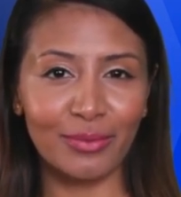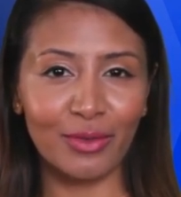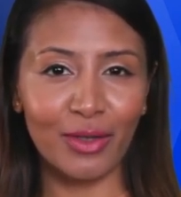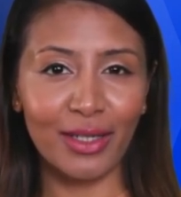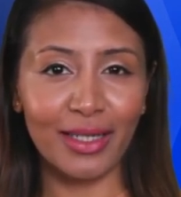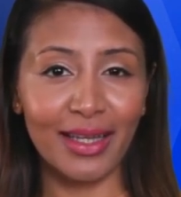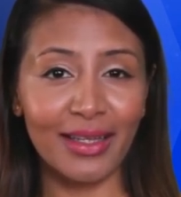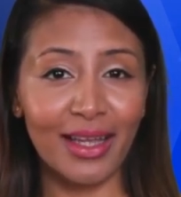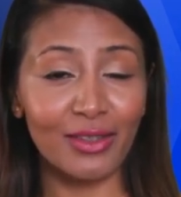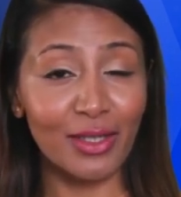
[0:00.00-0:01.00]
training
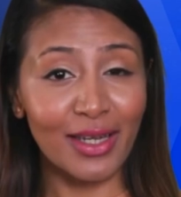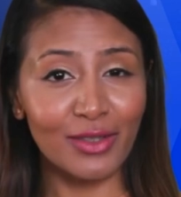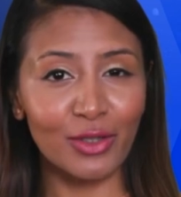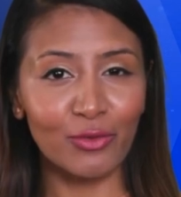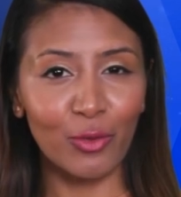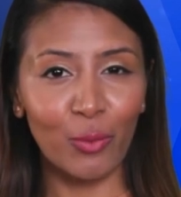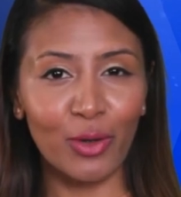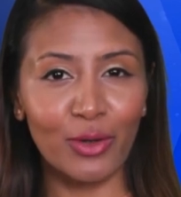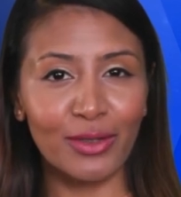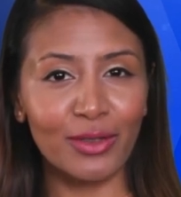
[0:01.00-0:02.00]
and education for
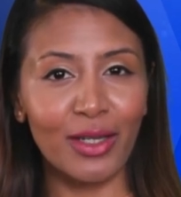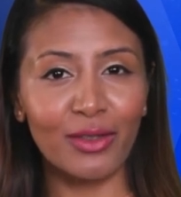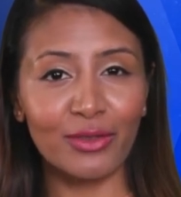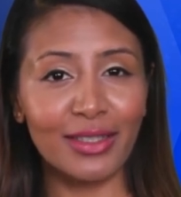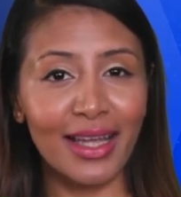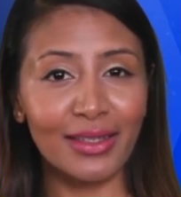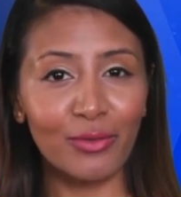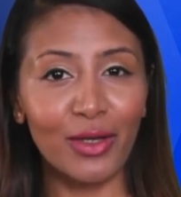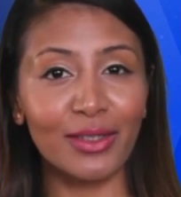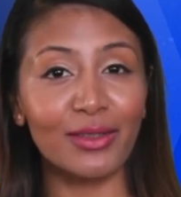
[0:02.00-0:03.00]
workers to understand the
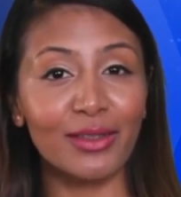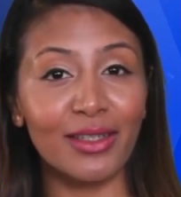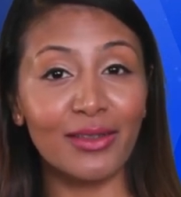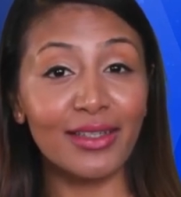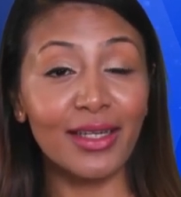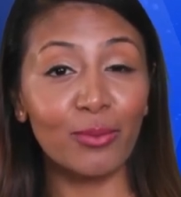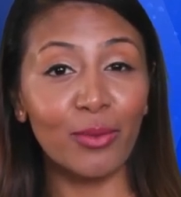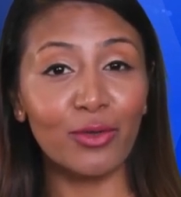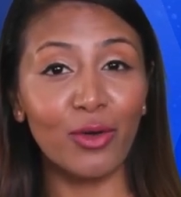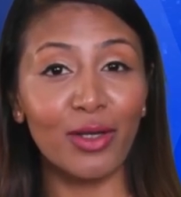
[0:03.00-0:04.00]
risks associated
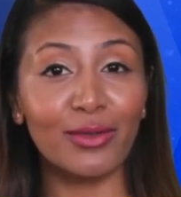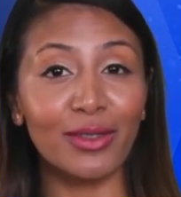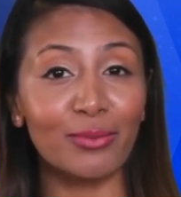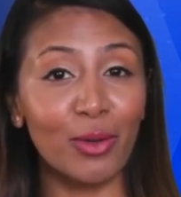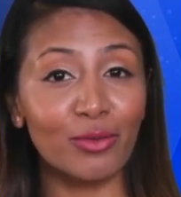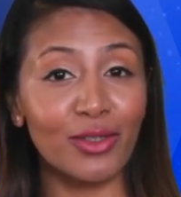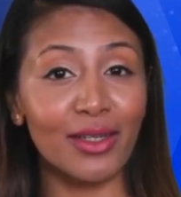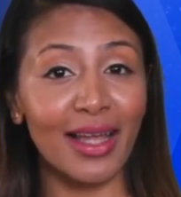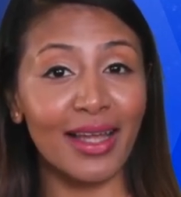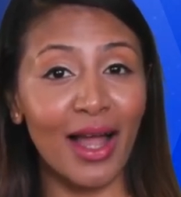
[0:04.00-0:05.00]
with noise exposure
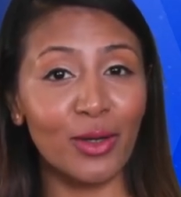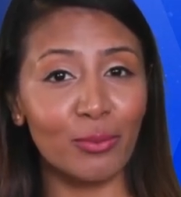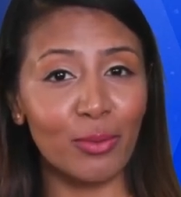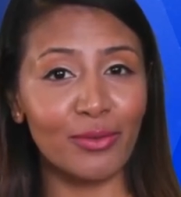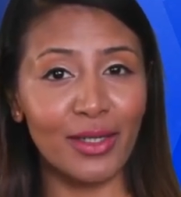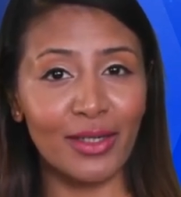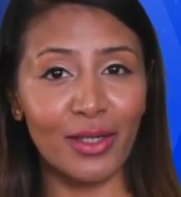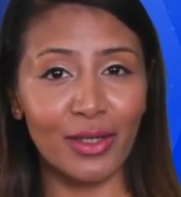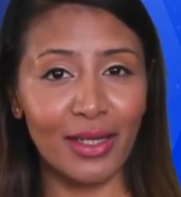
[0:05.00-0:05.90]
and how to prevent hearing